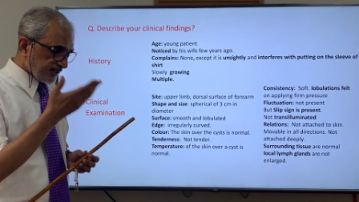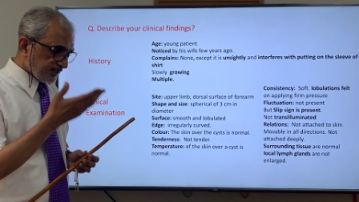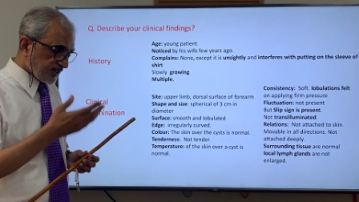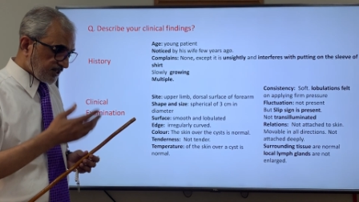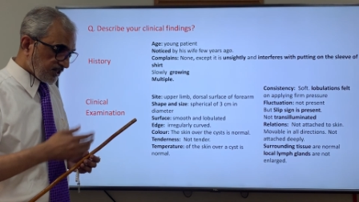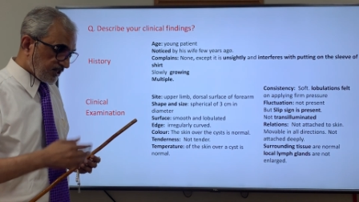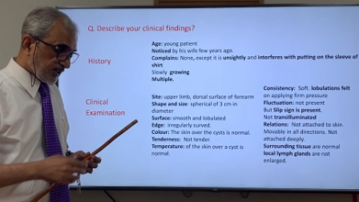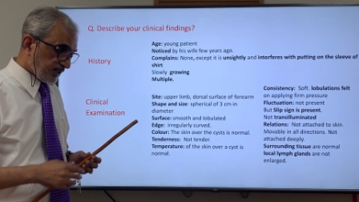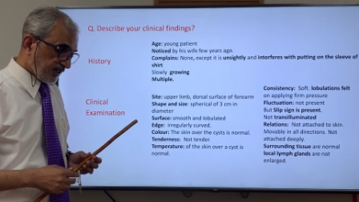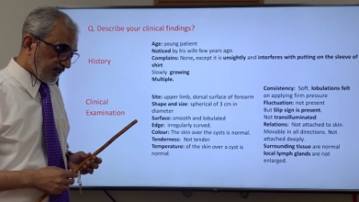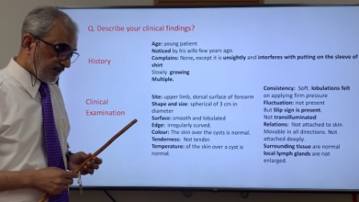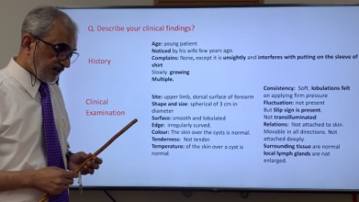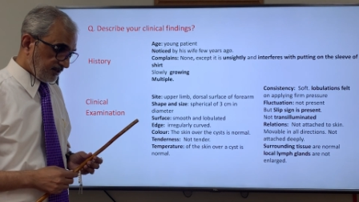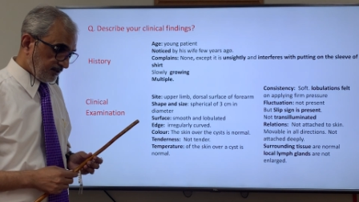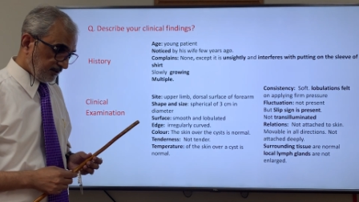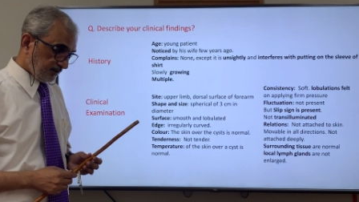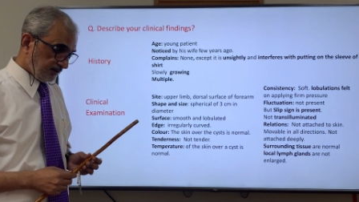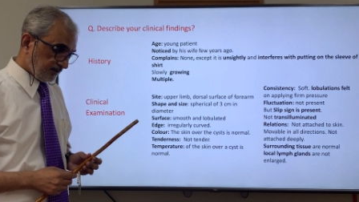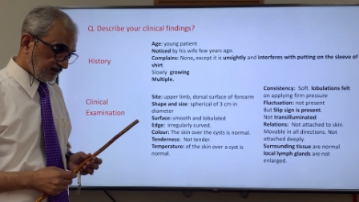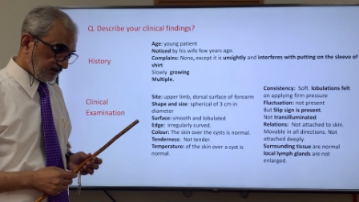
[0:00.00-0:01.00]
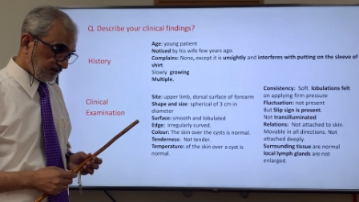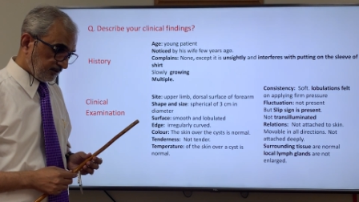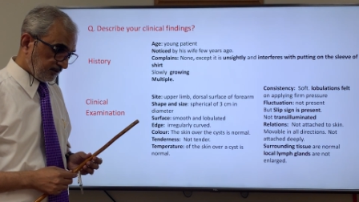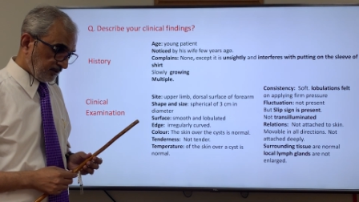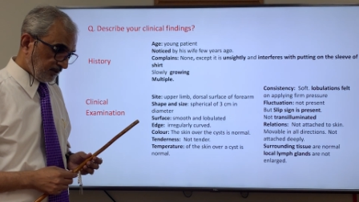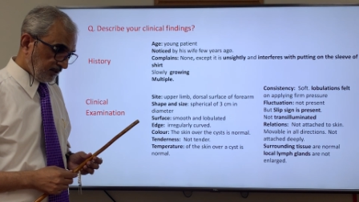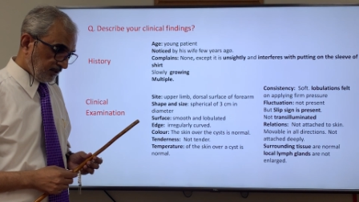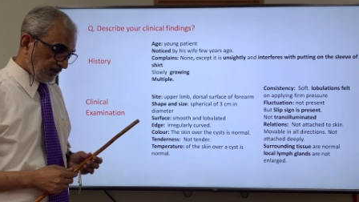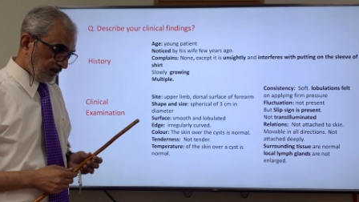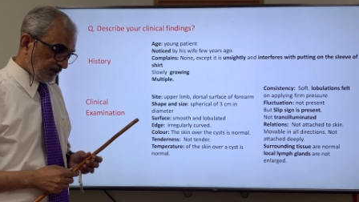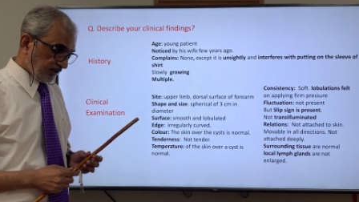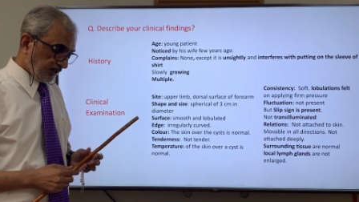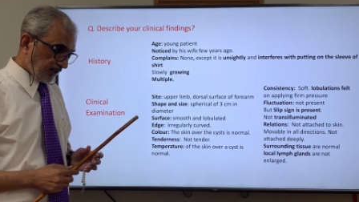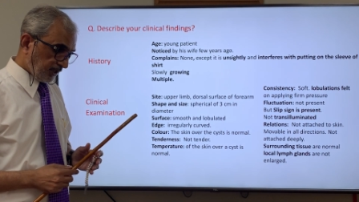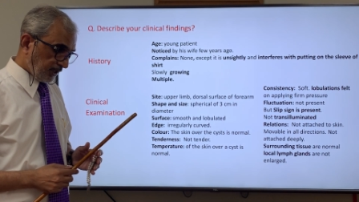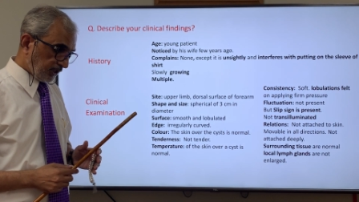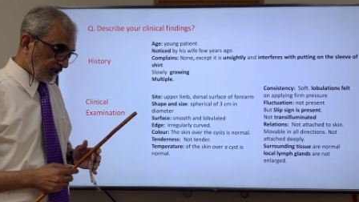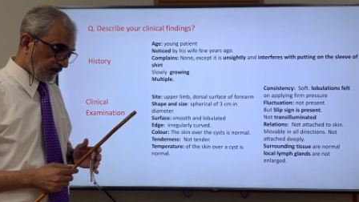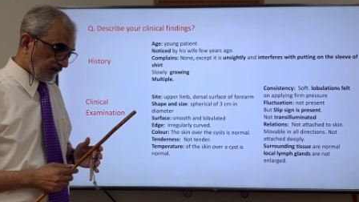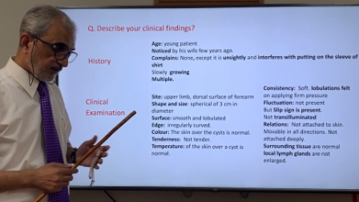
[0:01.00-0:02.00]
its skin, the
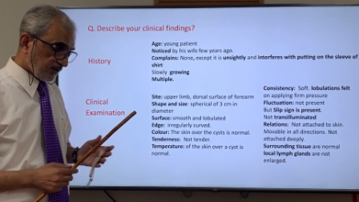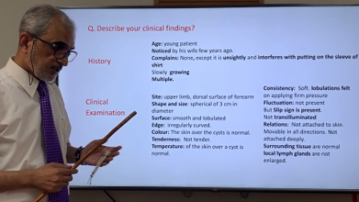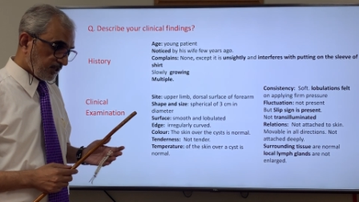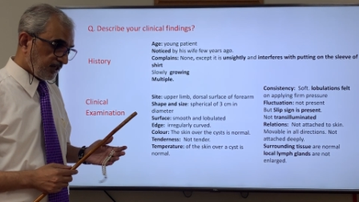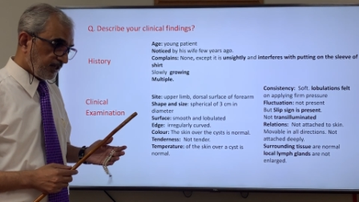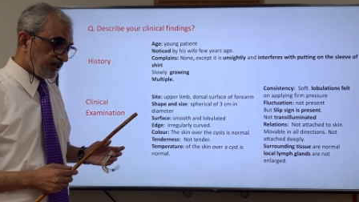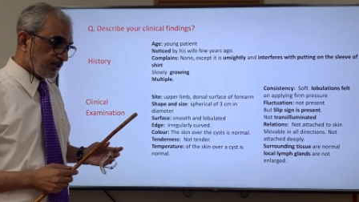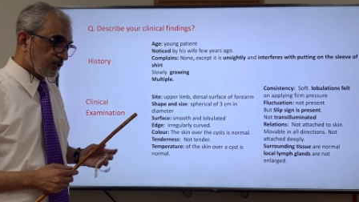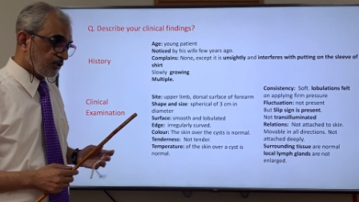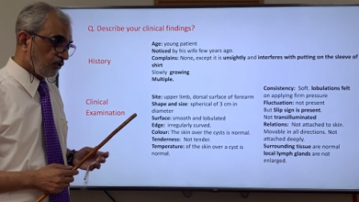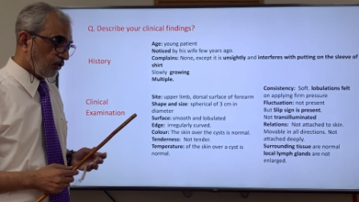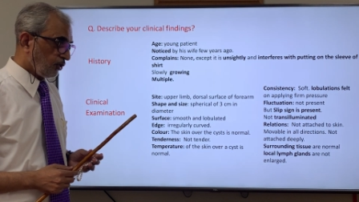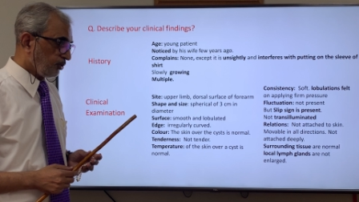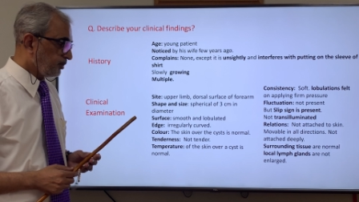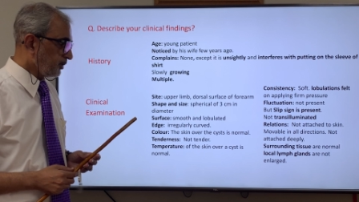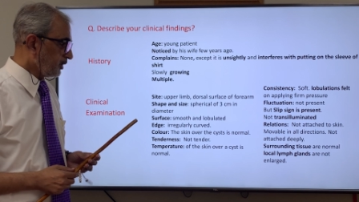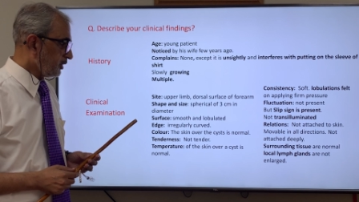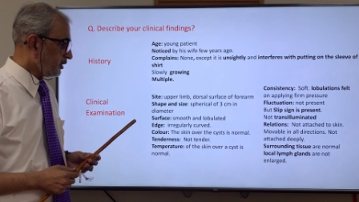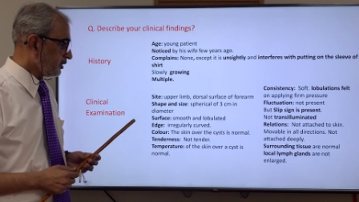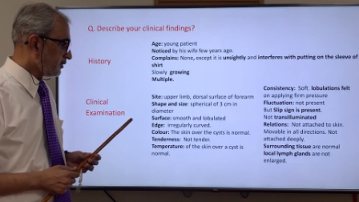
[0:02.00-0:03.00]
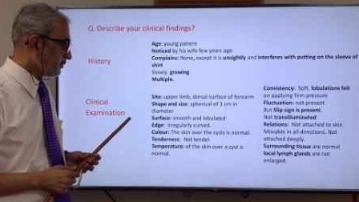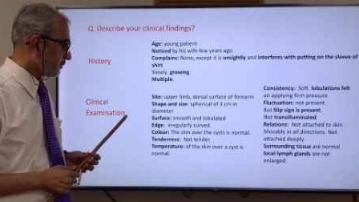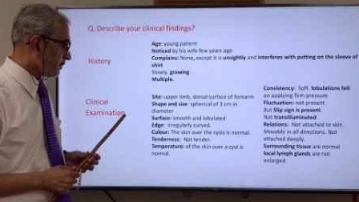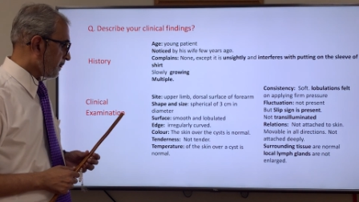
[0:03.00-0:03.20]
color of skin is normal,